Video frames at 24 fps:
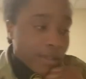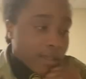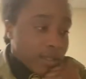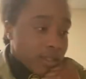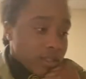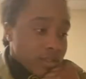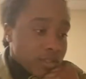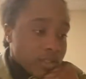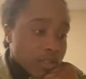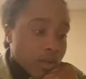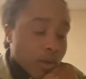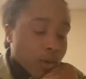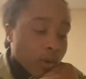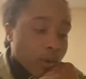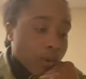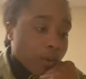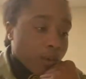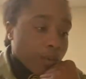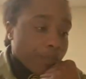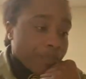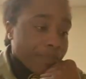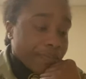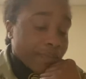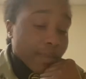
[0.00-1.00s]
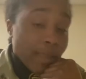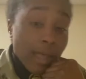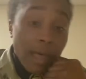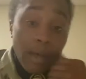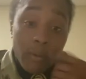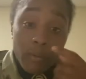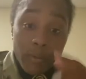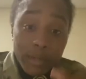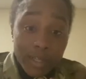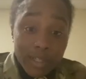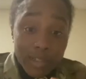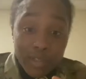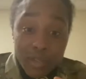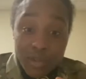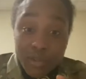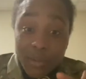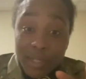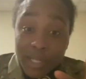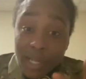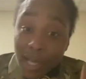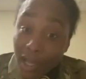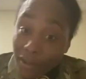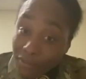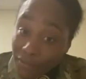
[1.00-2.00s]
So I went into it
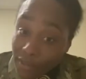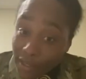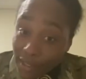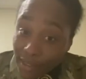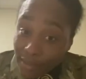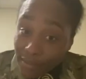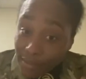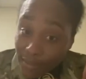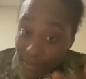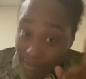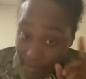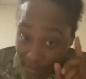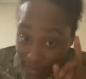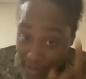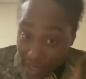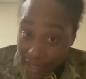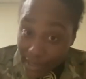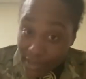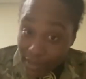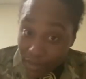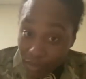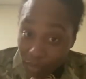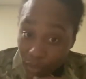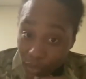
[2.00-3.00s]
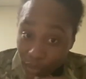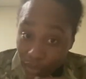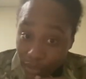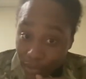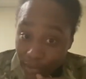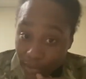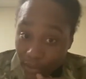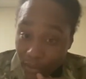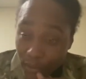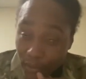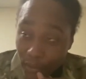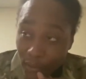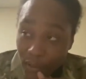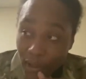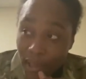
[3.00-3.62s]
confident. That's important though.